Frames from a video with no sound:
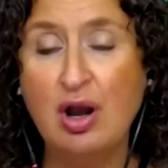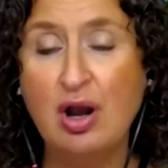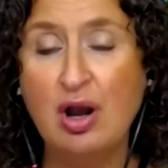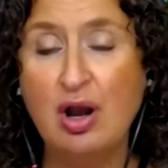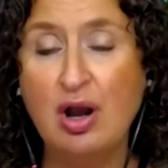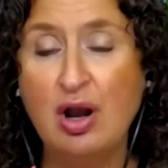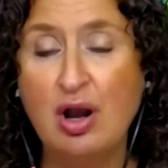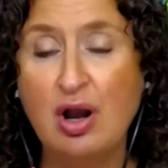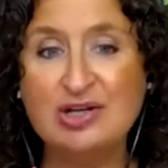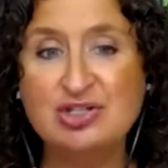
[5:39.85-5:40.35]

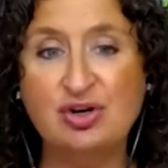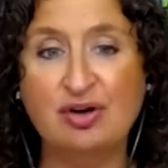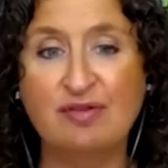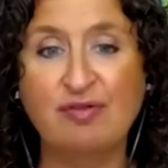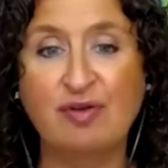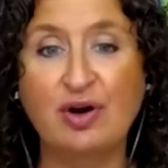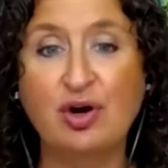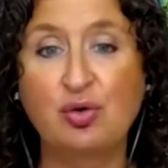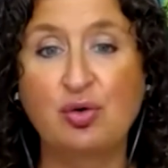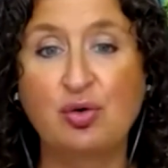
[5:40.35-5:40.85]
Director of
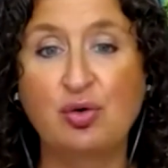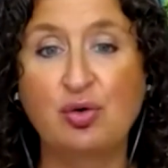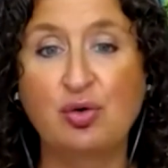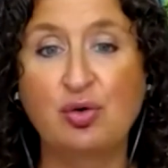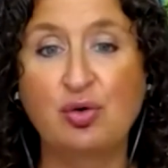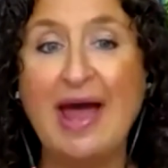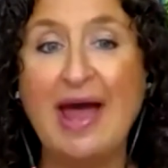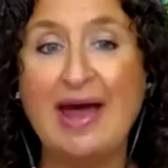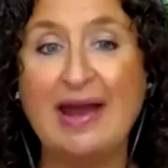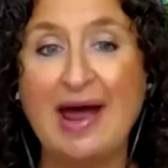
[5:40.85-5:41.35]

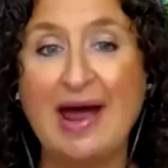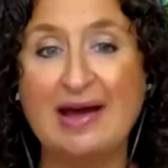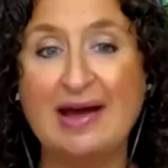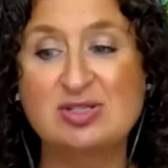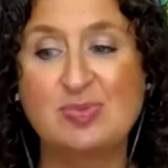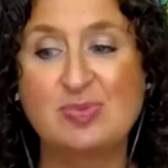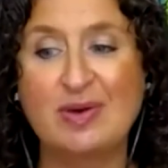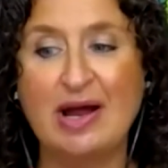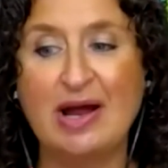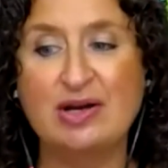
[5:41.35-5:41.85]
Recruiting at
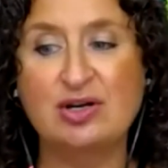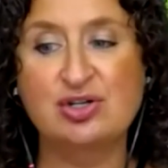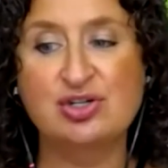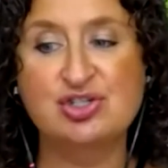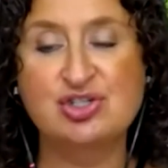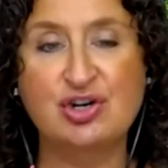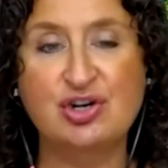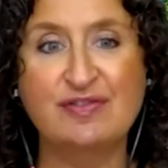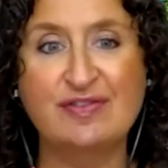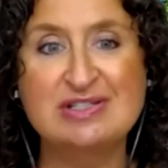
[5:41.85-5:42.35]
Expediter
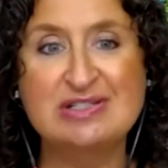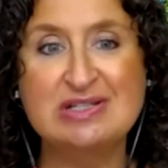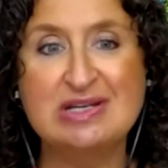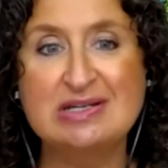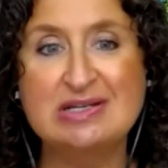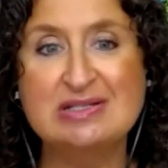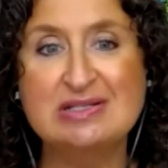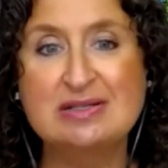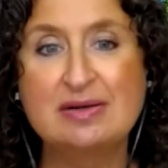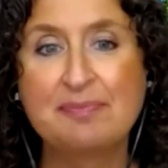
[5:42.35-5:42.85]

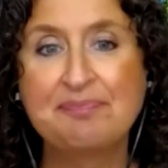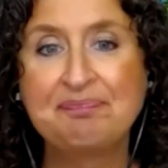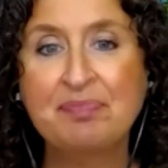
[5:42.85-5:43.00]
Services.